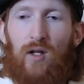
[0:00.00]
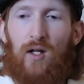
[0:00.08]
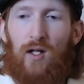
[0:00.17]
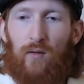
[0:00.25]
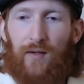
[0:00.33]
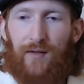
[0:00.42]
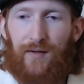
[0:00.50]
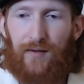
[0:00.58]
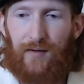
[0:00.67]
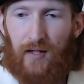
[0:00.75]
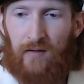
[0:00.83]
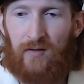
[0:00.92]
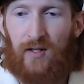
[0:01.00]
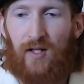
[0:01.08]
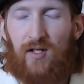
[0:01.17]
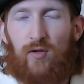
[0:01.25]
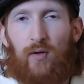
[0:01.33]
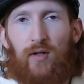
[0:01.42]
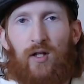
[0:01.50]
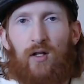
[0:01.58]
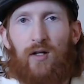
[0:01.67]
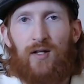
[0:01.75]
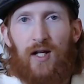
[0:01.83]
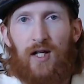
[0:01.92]
With everything that's going on
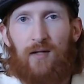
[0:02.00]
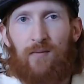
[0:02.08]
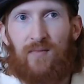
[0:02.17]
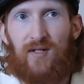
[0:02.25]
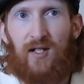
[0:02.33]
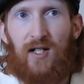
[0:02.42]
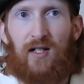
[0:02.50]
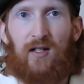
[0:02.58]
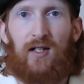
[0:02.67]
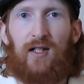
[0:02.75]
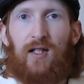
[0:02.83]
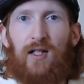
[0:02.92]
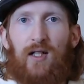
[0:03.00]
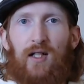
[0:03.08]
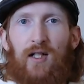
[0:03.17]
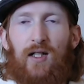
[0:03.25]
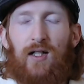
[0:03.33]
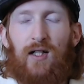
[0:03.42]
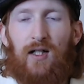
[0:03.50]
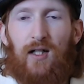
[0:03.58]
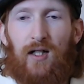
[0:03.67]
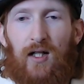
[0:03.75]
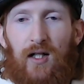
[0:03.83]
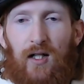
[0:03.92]
in games lately,
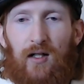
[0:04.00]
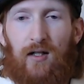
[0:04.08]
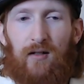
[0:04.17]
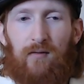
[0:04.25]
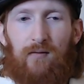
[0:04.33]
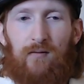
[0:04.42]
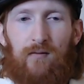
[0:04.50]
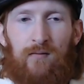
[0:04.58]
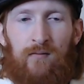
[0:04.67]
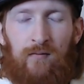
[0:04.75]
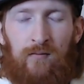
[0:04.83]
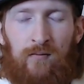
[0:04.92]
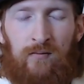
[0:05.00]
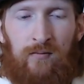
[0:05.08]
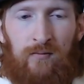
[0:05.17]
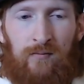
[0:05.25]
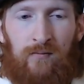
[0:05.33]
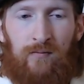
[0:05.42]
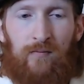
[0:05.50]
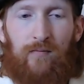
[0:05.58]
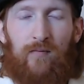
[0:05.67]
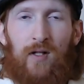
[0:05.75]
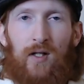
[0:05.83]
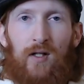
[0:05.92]
uh,
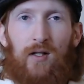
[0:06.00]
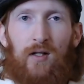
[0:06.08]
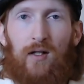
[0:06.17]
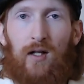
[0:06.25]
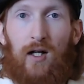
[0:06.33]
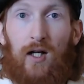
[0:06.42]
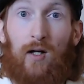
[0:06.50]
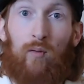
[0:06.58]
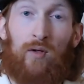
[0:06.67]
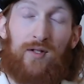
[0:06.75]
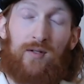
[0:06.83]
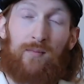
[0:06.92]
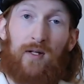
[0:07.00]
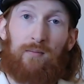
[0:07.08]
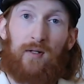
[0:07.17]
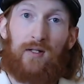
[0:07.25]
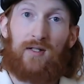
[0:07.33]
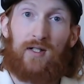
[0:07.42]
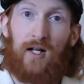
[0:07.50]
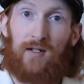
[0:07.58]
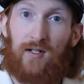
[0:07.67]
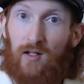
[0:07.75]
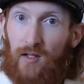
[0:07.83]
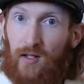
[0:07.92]
I wanted to make my stance
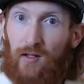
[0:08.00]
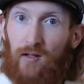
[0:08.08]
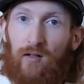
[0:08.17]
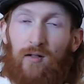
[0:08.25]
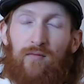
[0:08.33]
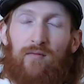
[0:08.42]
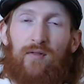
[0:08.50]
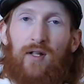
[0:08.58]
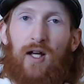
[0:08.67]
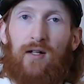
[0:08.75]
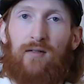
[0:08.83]
clear on that